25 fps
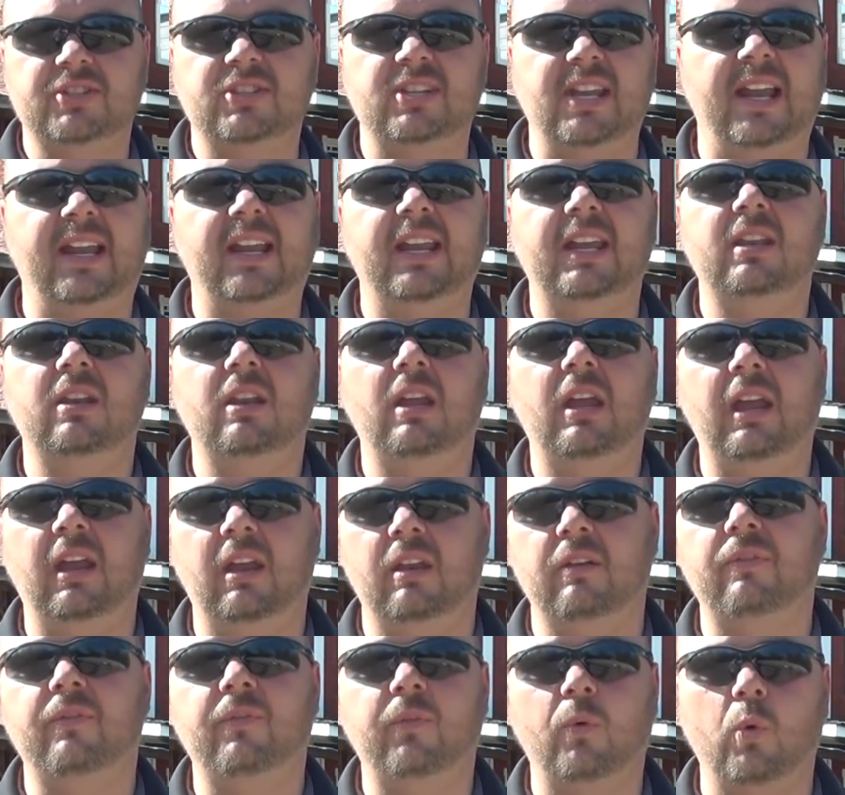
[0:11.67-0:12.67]
second
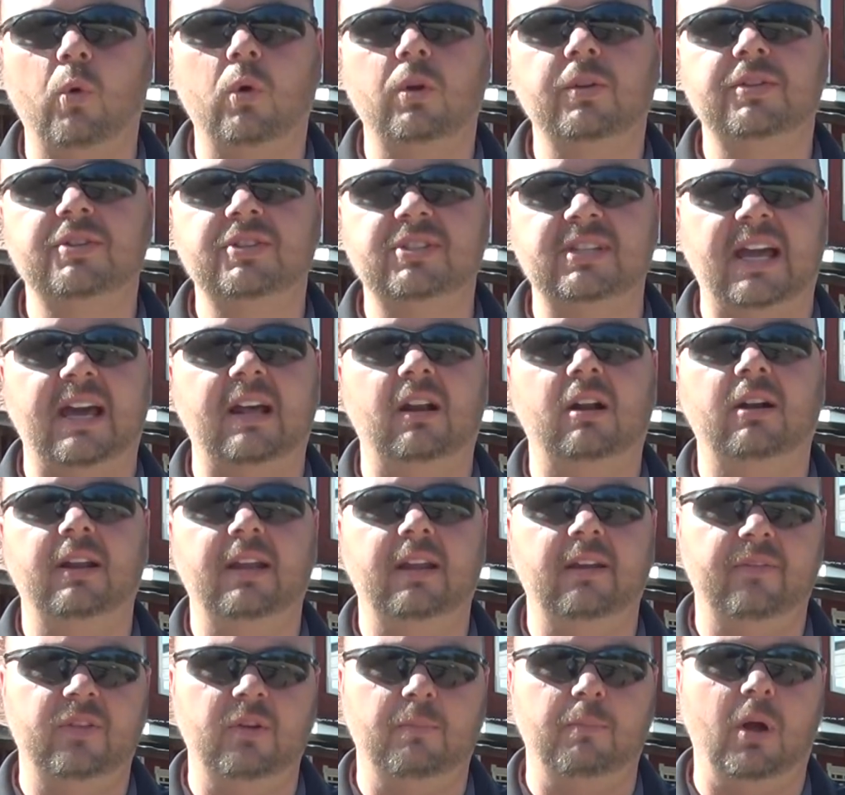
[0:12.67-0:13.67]
and fourth
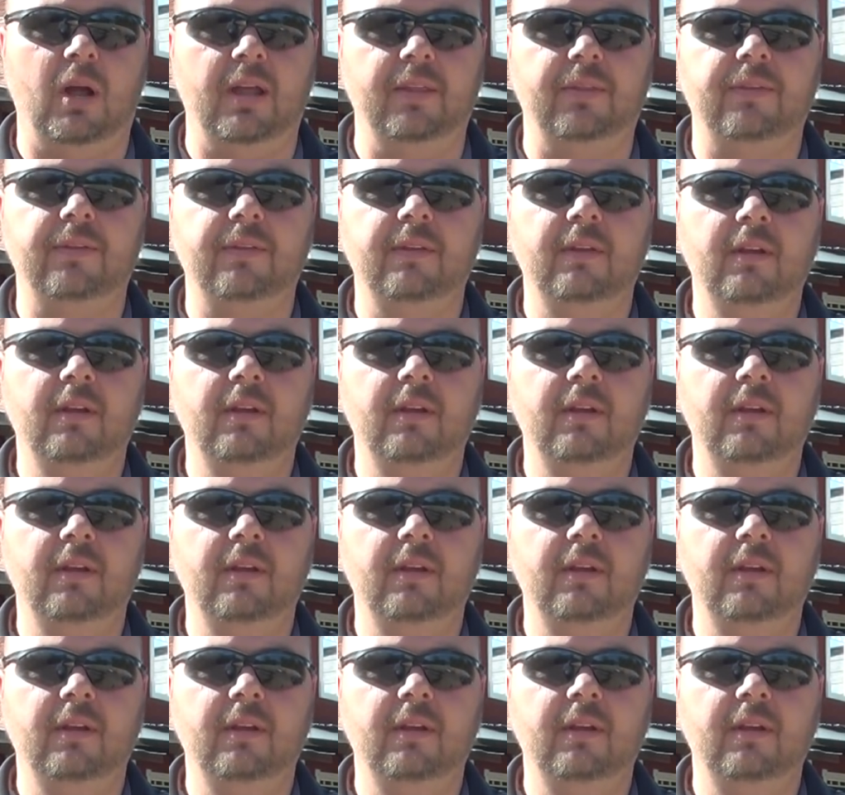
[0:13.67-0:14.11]
Saturday of the month.